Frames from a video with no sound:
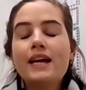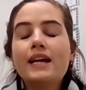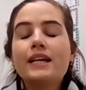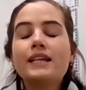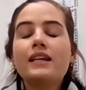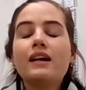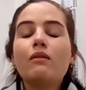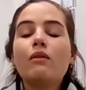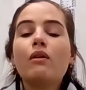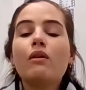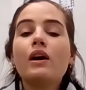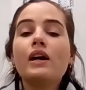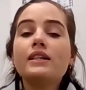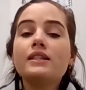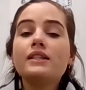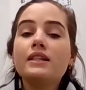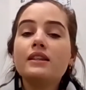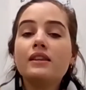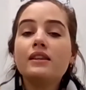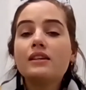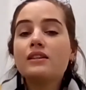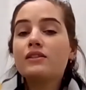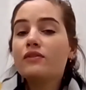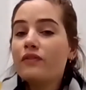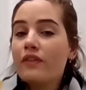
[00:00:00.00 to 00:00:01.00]
Now, I did
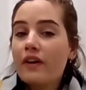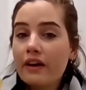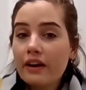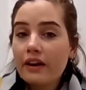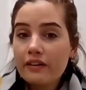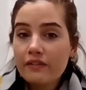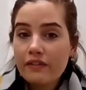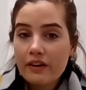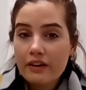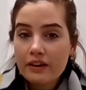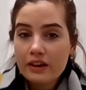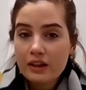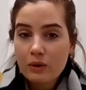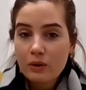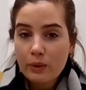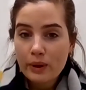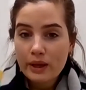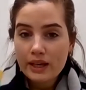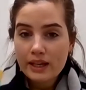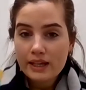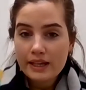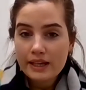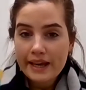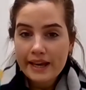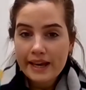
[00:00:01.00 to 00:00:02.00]
this very
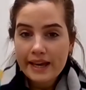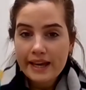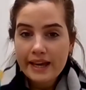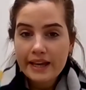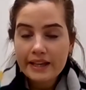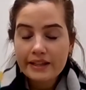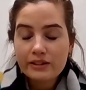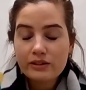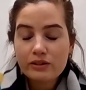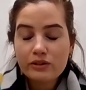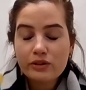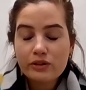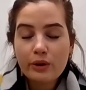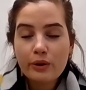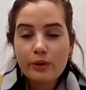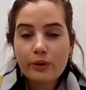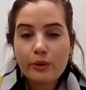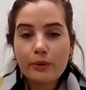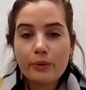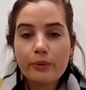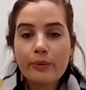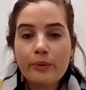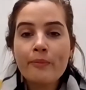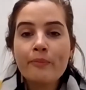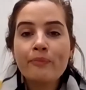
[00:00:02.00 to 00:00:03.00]
quickly in
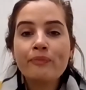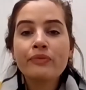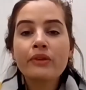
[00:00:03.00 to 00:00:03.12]
school,